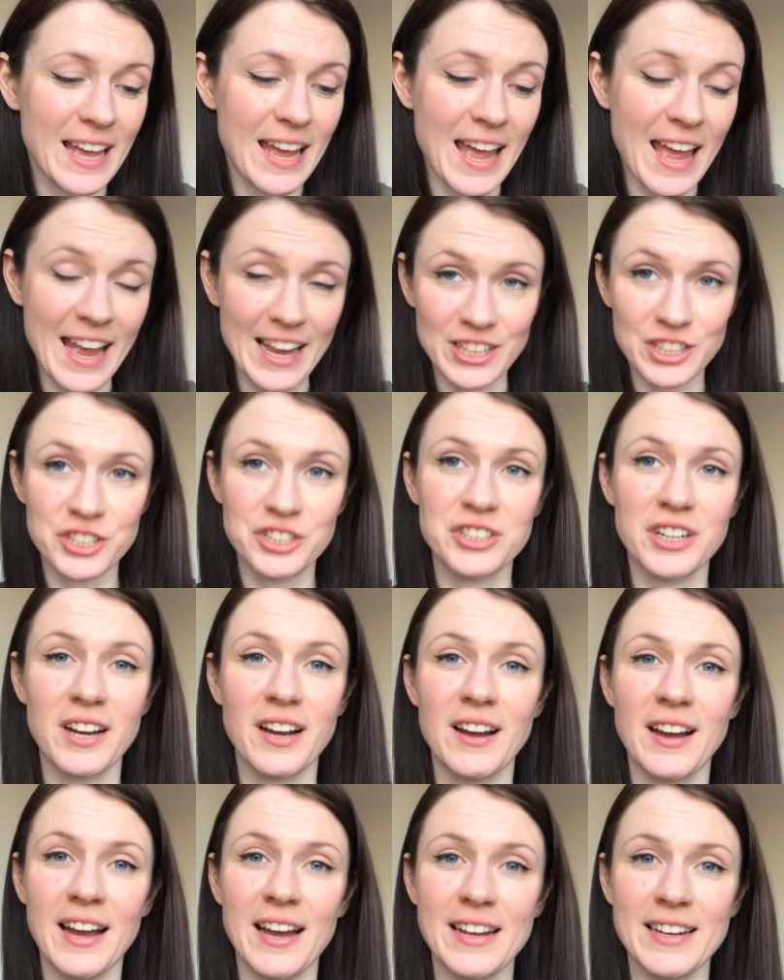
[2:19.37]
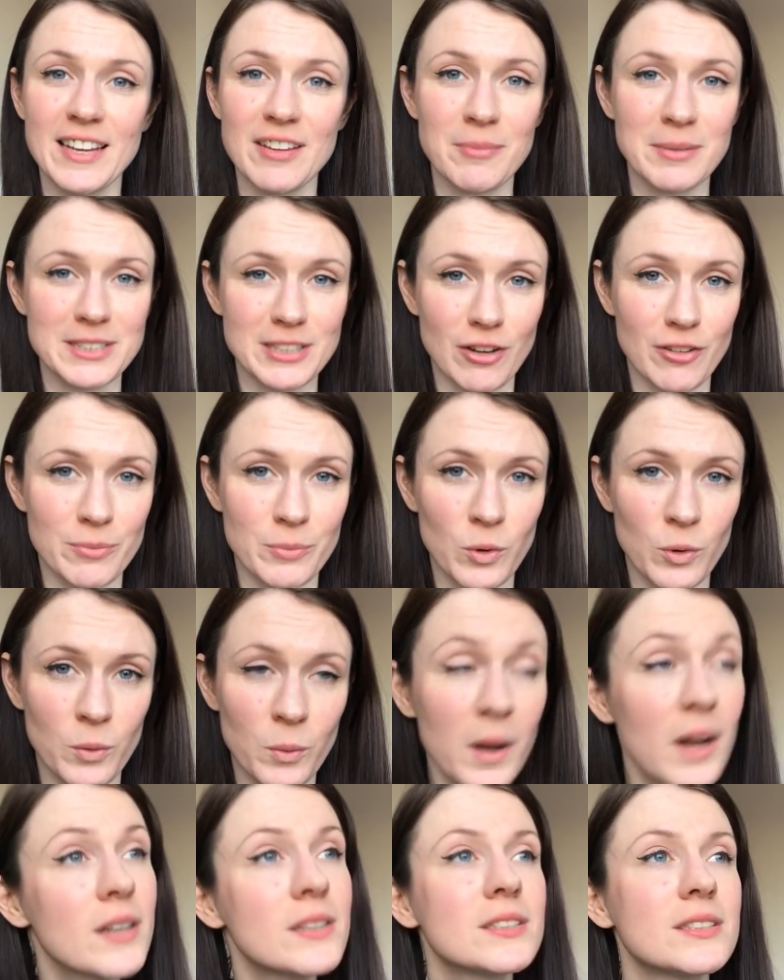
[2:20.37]
extra and give myself more
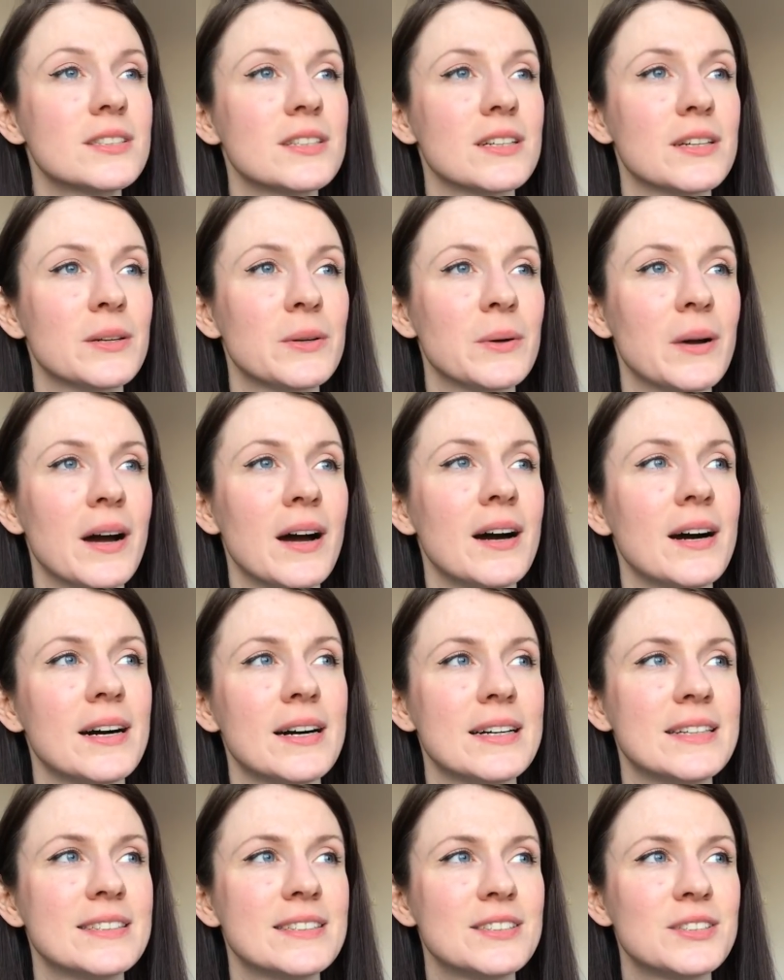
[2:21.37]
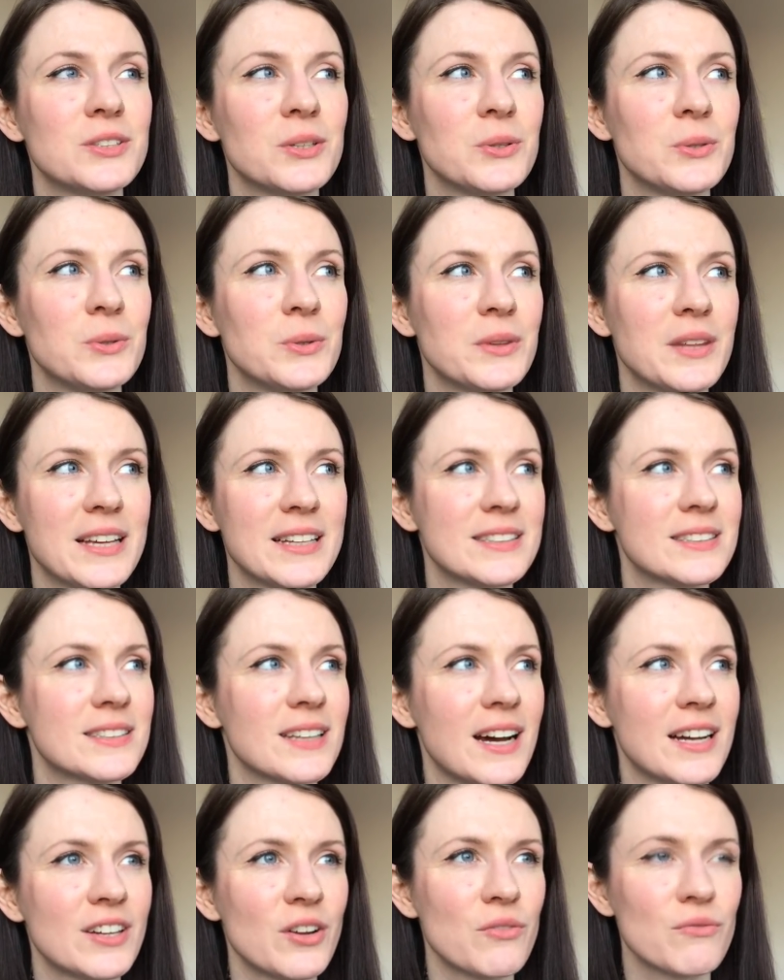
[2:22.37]
work to do and do things
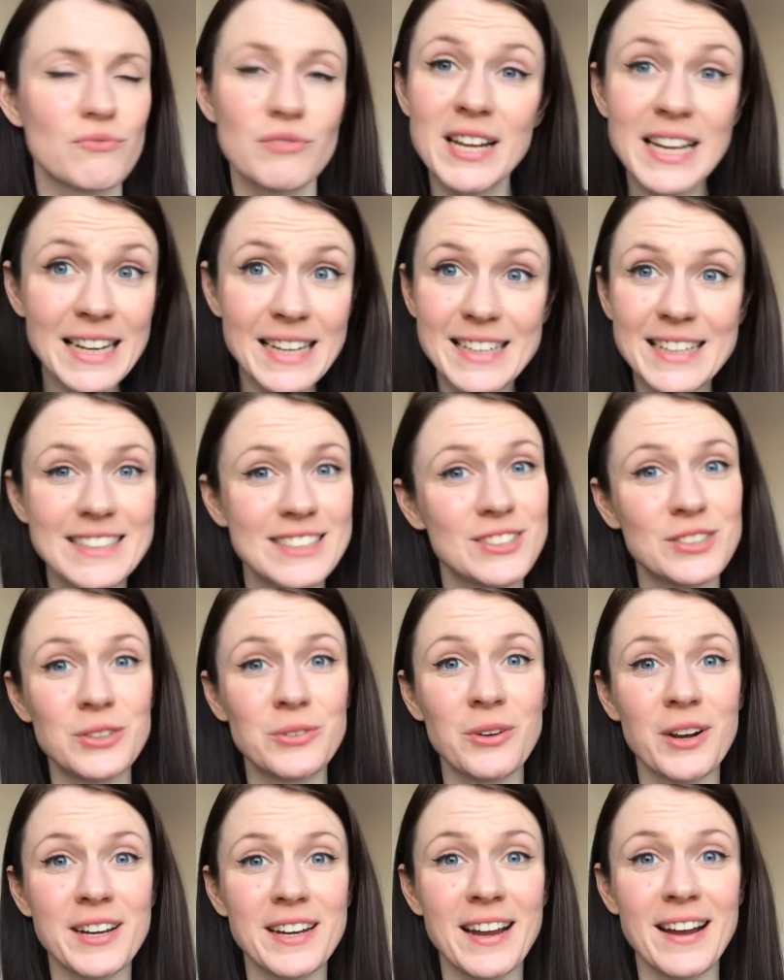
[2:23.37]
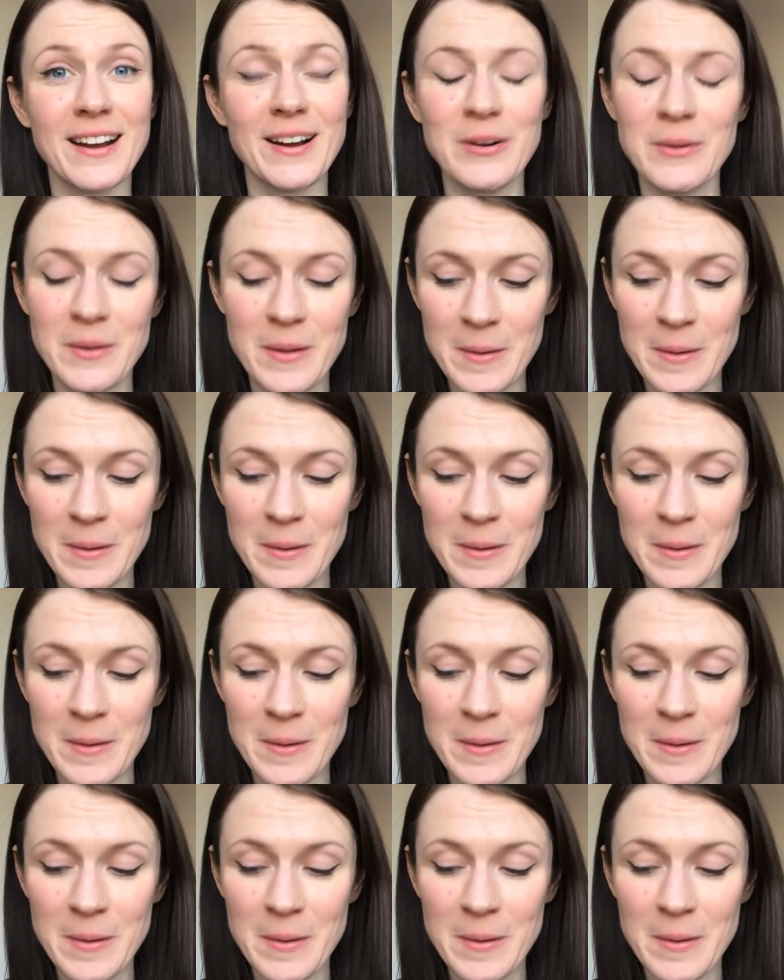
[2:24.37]
that I don't really need to do right now.